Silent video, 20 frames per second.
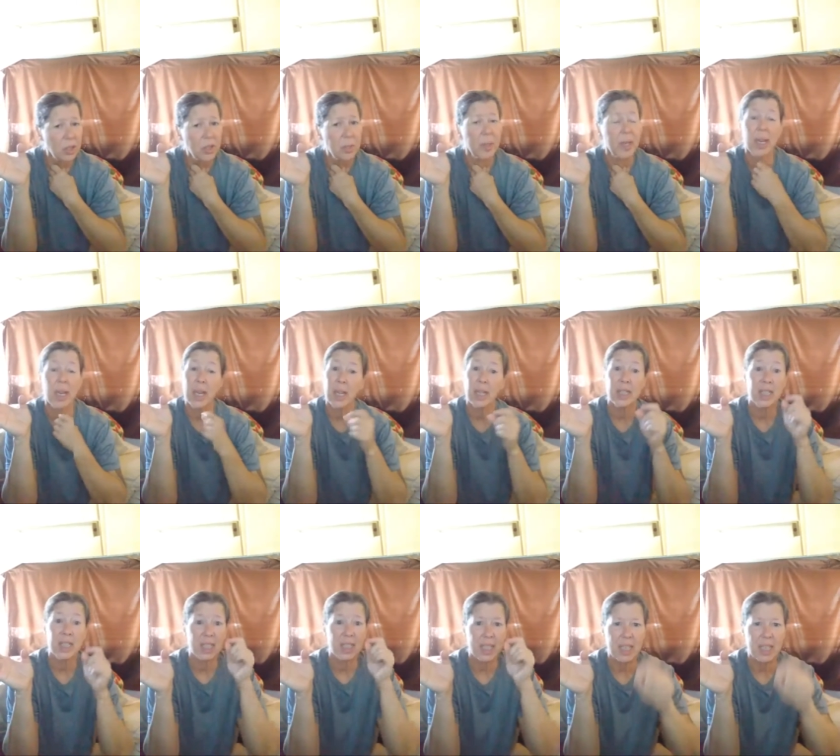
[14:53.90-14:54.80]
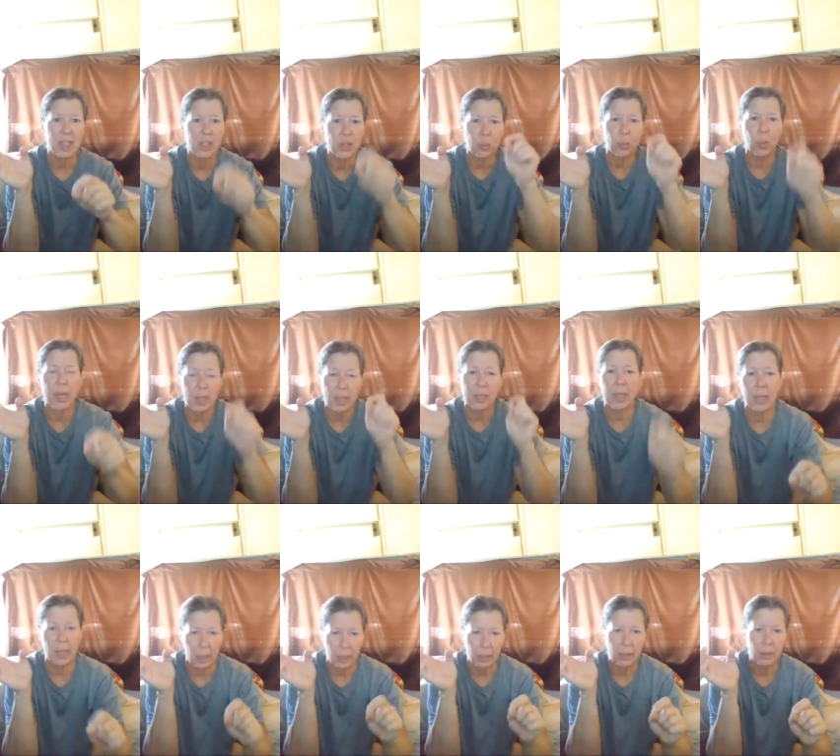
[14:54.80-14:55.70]
me, it states right
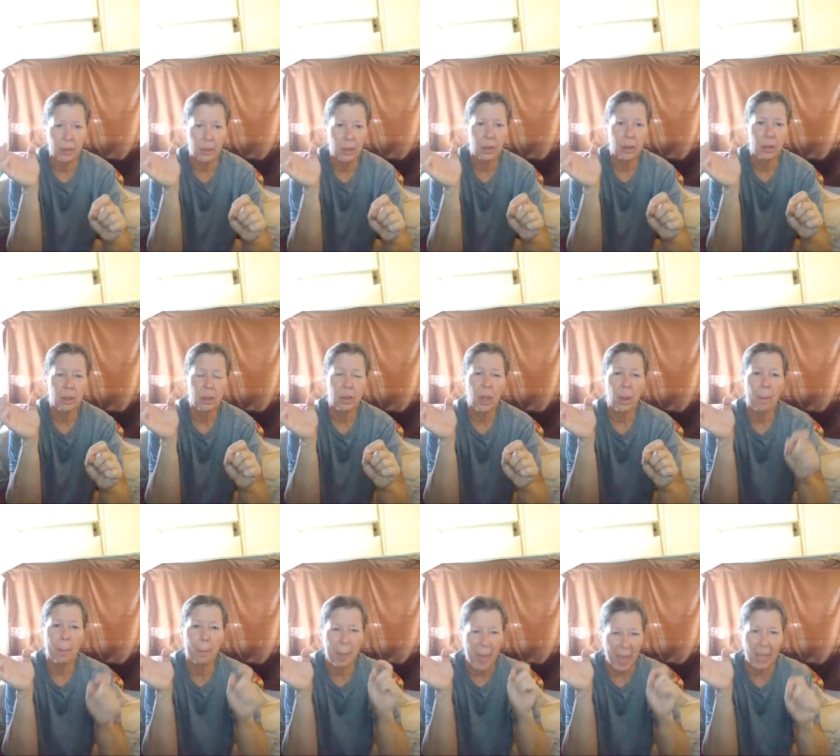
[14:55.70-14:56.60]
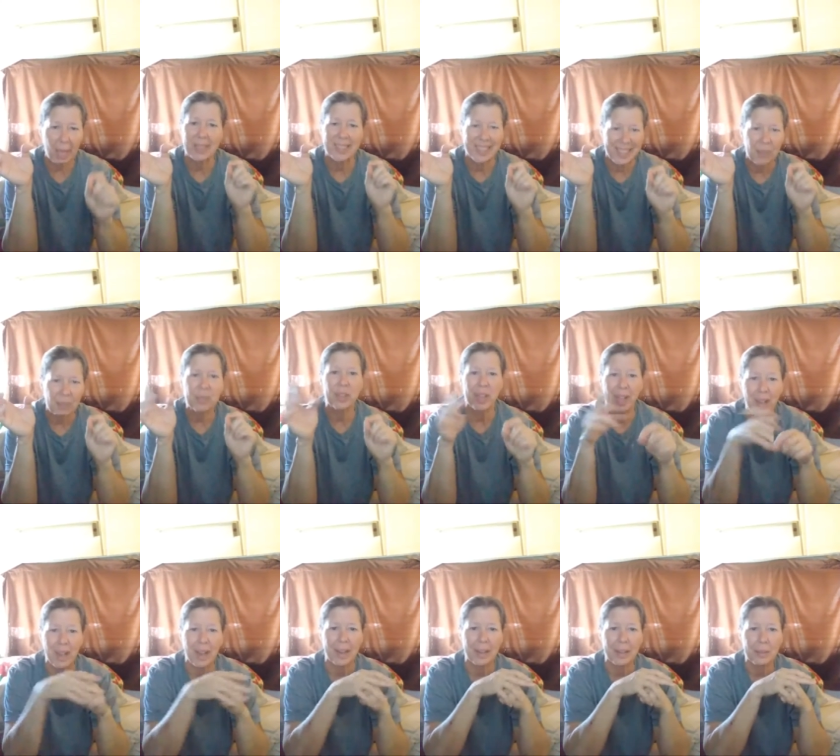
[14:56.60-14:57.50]
there, bad left
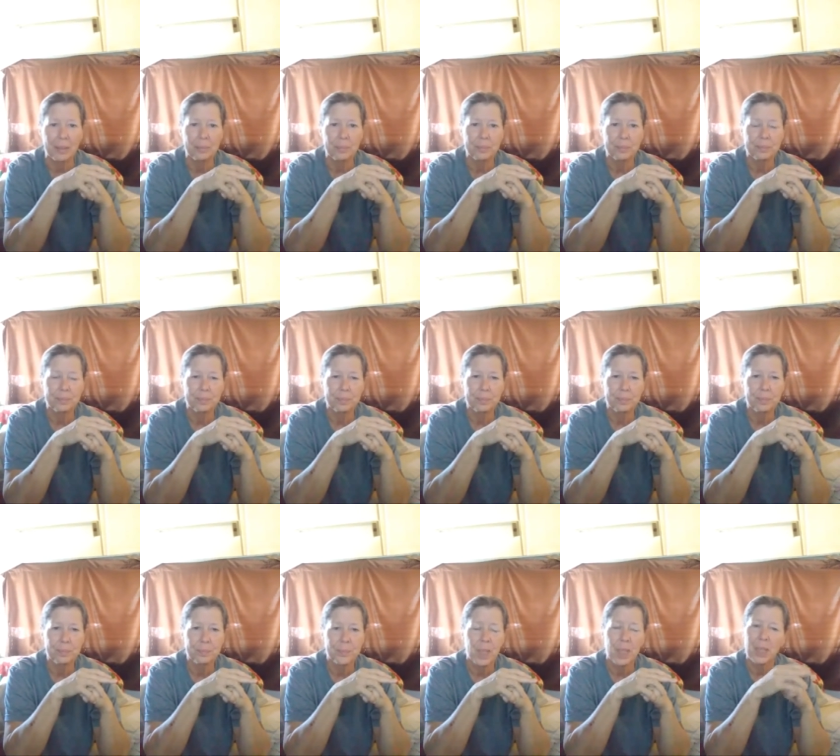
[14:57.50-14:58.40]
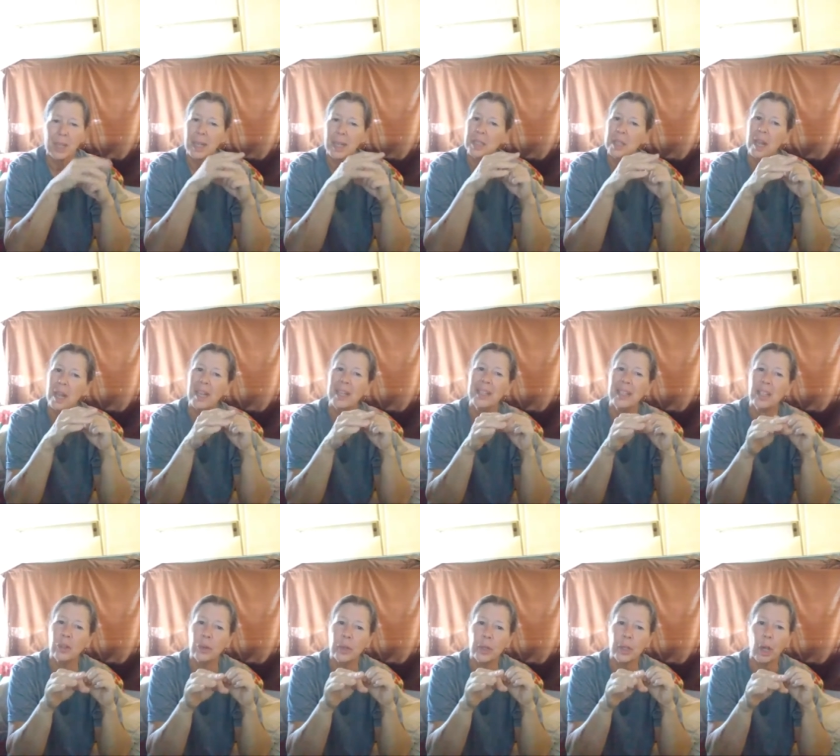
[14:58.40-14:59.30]
eye. It's a
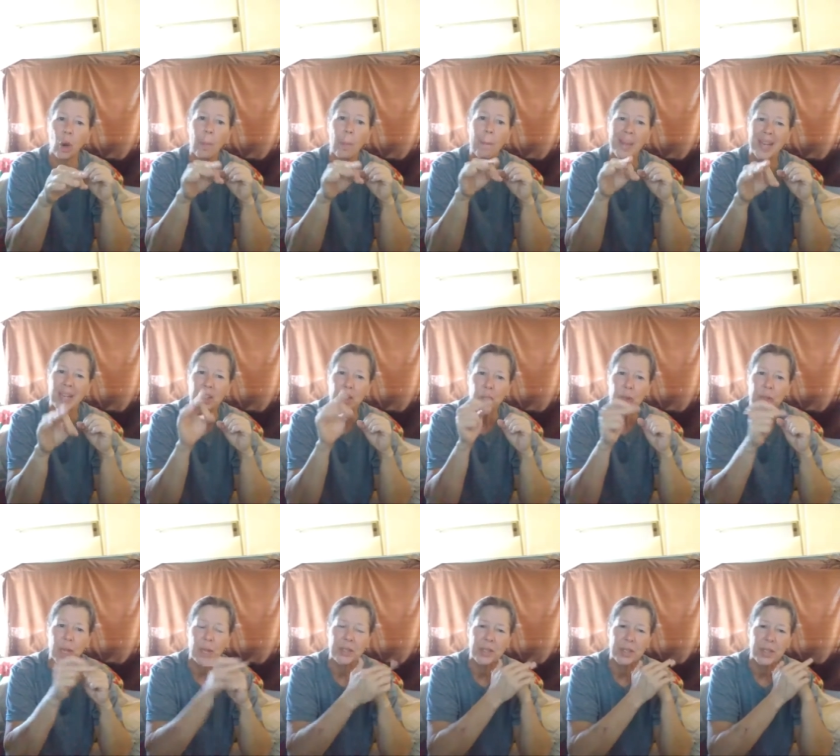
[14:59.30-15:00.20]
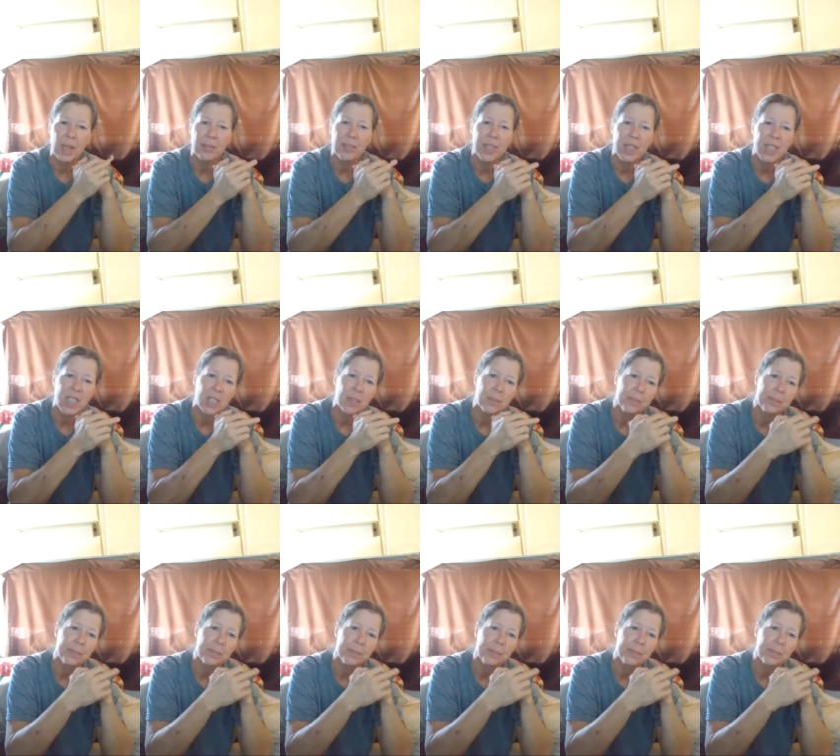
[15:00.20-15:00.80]
year ago, May 2017.